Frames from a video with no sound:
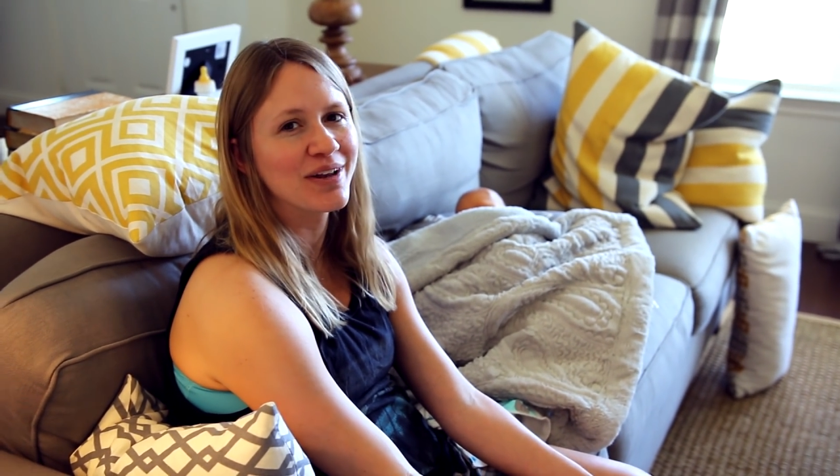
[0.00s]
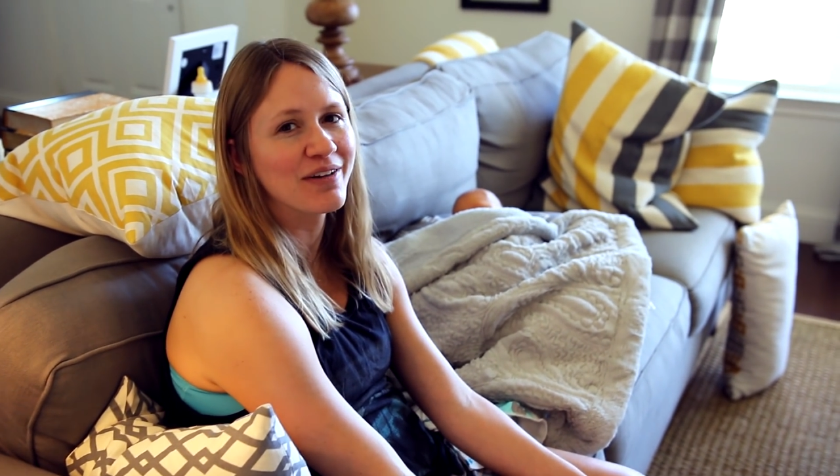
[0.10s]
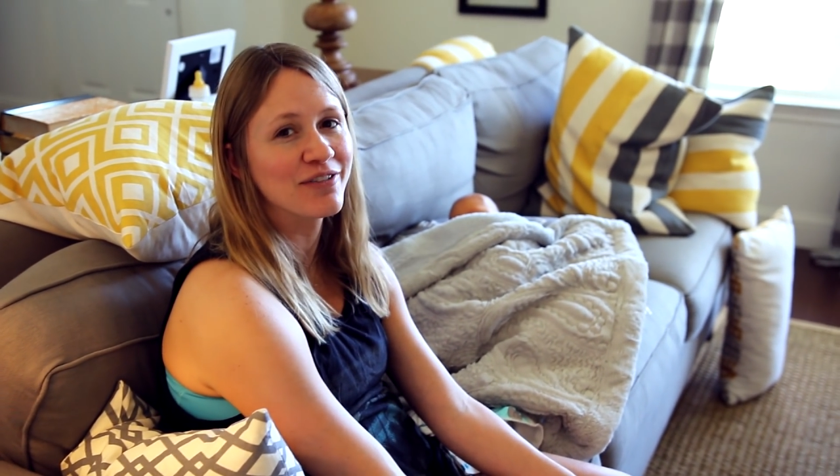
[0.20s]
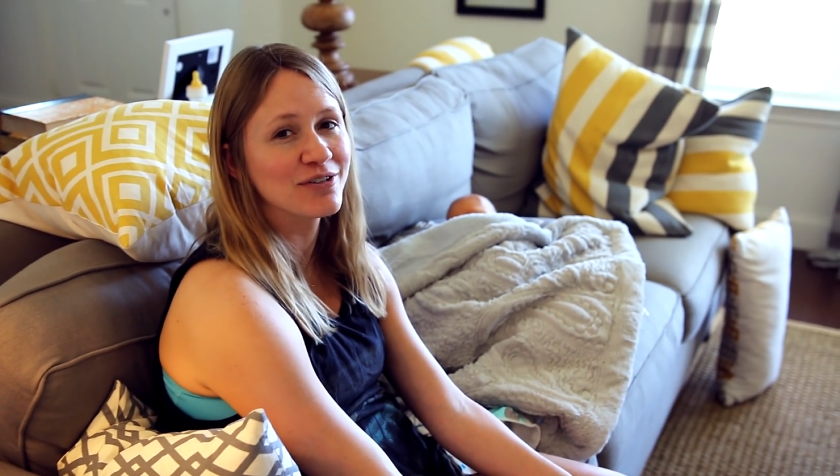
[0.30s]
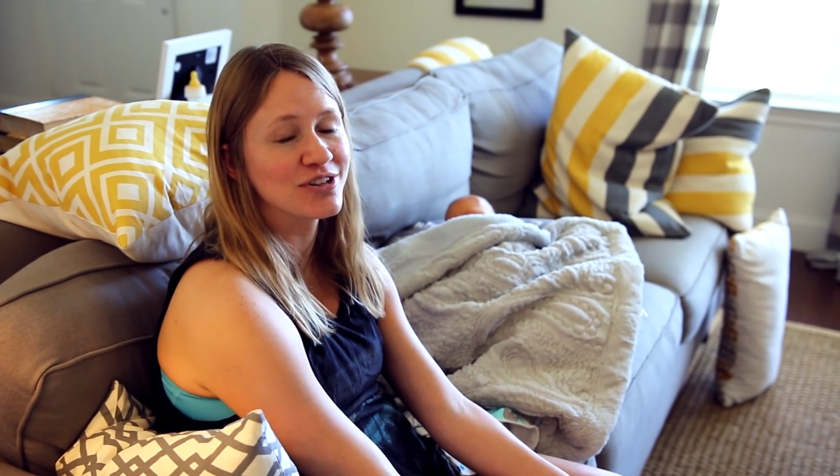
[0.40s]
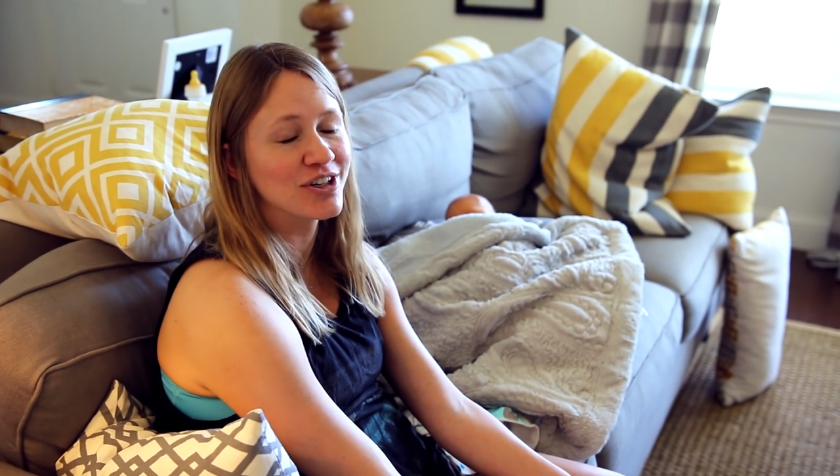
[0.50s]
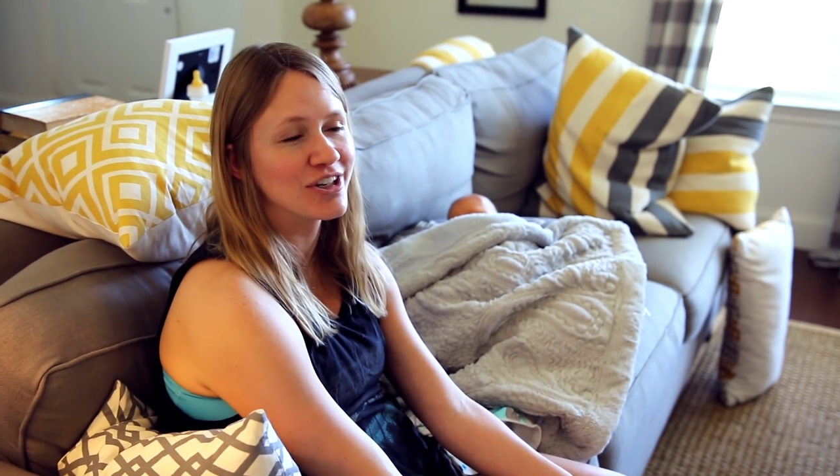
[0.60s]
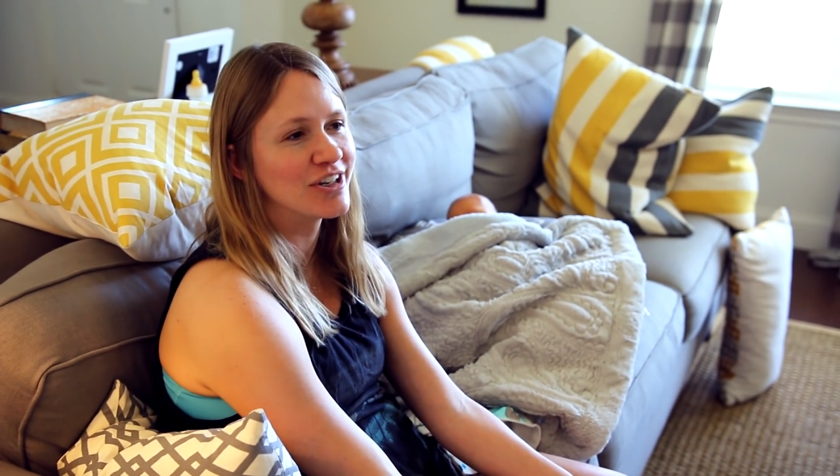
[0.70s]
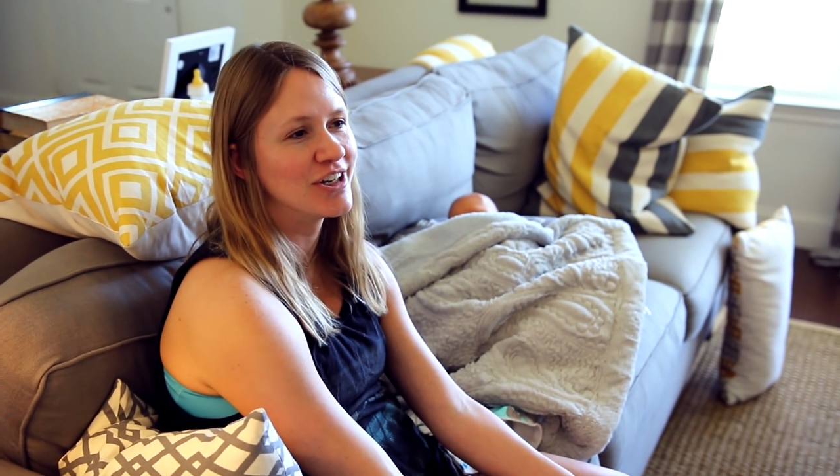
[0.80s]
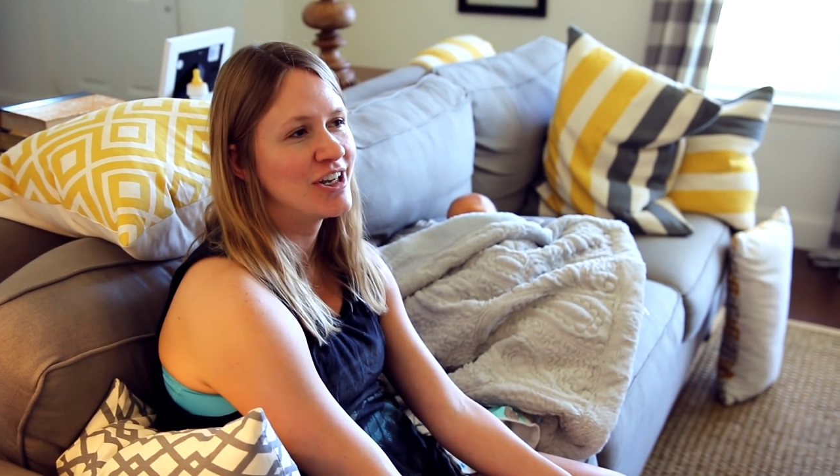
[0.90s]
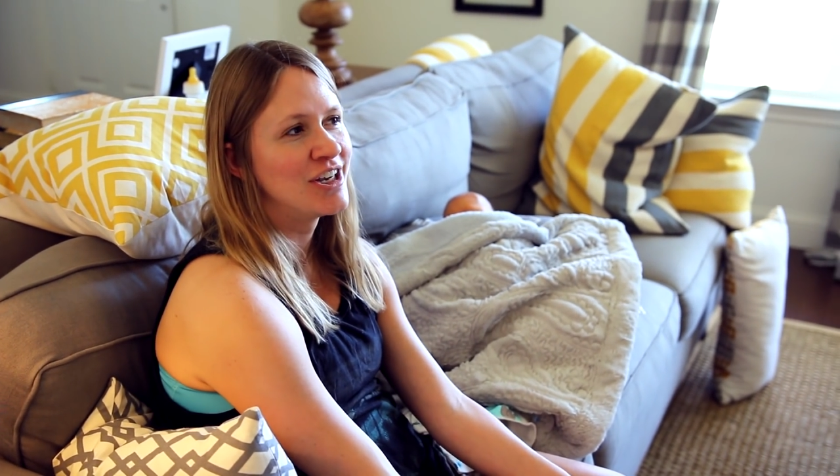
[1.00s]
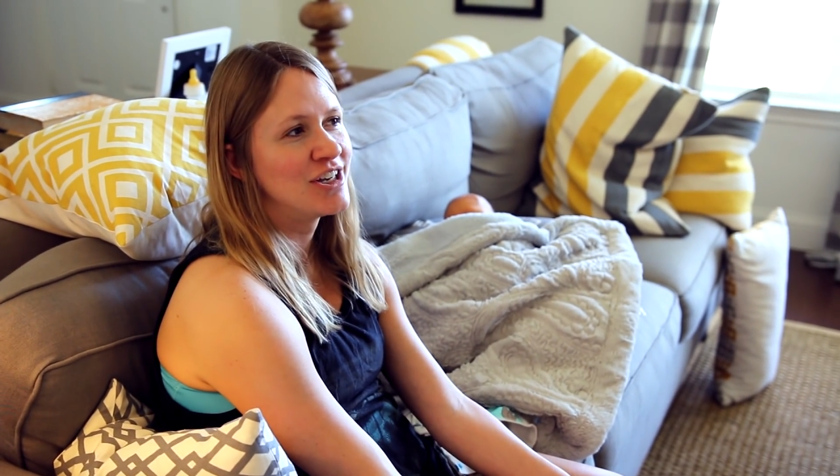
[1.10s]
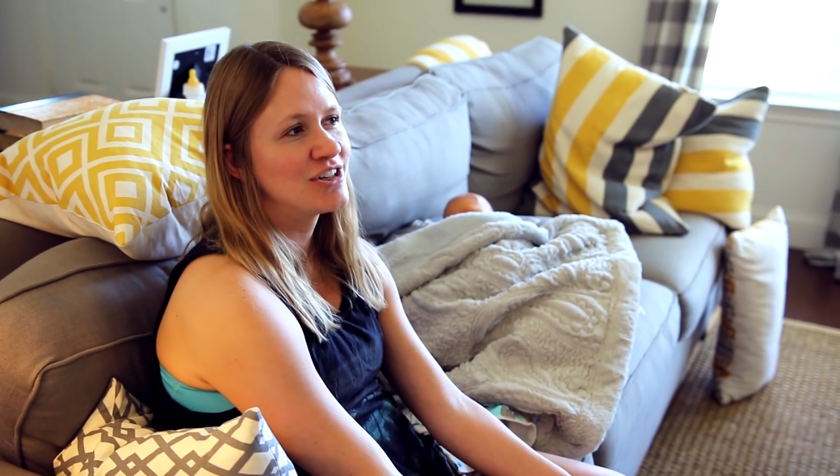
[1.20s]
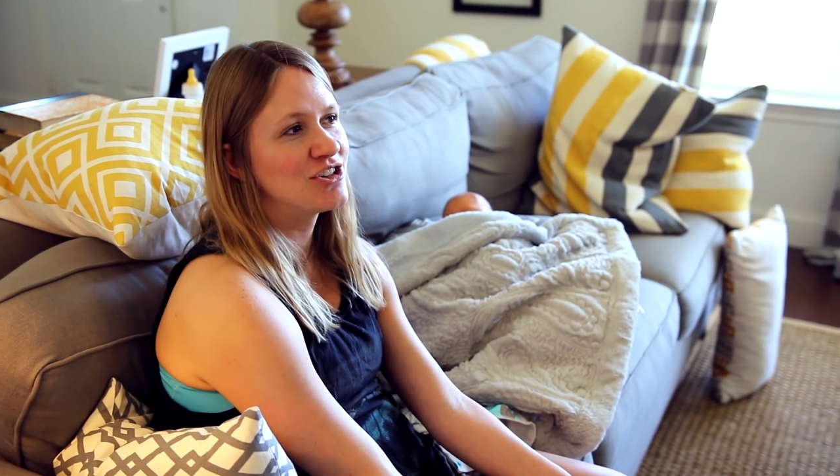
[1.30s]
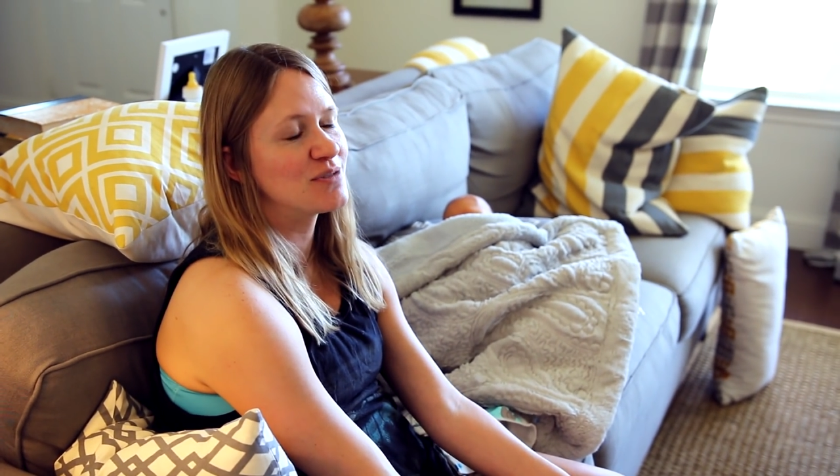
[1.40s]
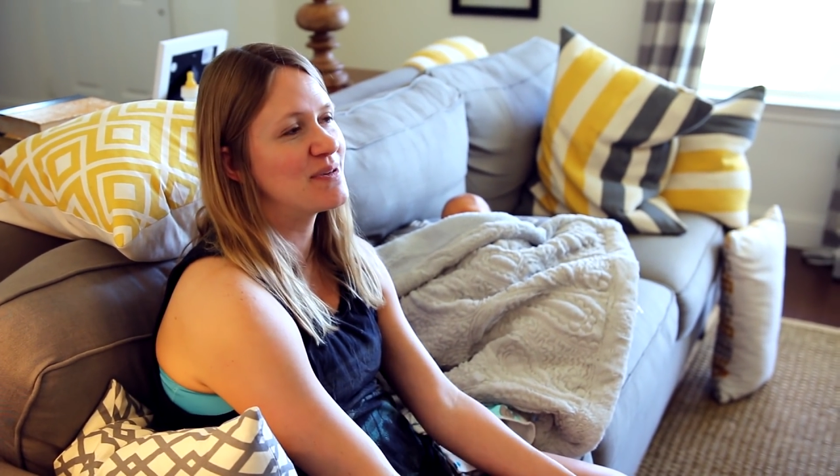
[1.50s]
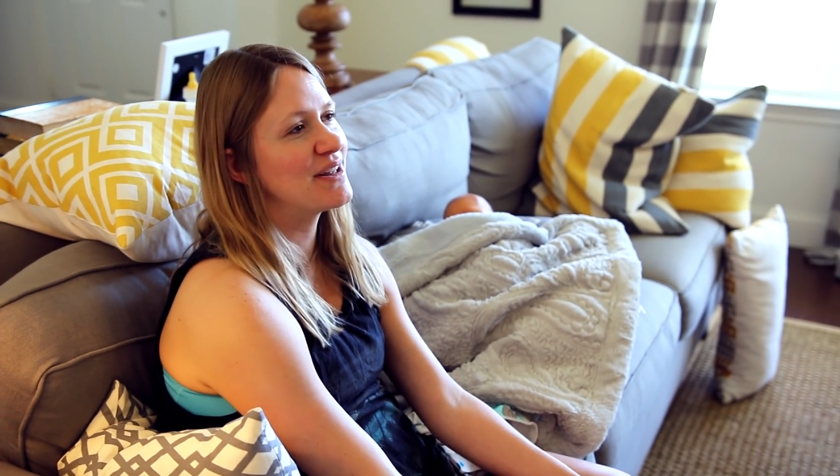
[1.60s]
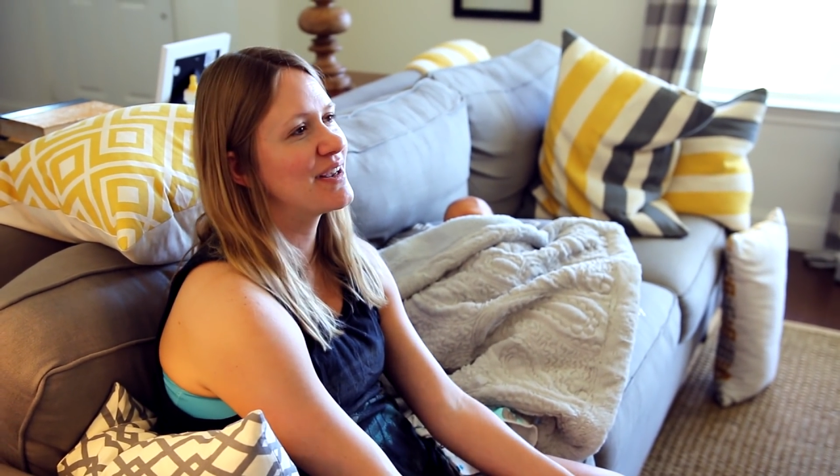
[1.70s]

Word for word: Like it feels good just be